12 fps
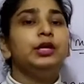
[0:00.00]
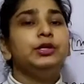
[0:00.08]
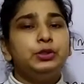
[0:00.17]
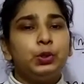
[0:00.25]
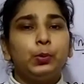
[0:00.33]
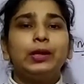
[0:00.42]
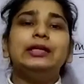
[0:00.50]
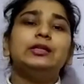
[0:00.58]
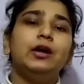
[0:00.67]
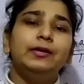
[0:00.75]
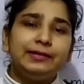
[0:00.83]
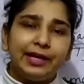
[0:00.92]
You can
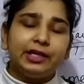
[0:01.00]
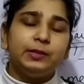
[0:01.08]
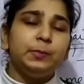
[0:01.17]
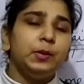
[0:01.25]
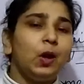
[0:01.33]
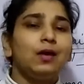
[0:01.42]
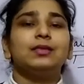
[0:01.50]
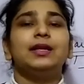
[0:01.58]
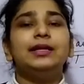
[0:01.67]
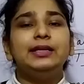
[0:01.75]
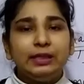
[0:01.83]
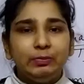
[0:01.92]
contact me on that
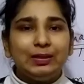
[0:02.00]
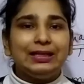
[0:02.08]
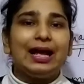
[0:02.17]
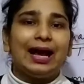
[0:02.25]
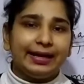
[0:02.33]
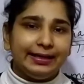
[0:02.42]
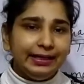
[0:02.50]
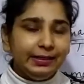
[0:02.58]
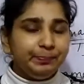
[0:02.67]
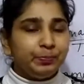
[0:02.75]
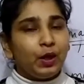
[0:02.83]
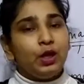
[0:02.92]
email
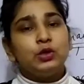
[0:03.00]
ID.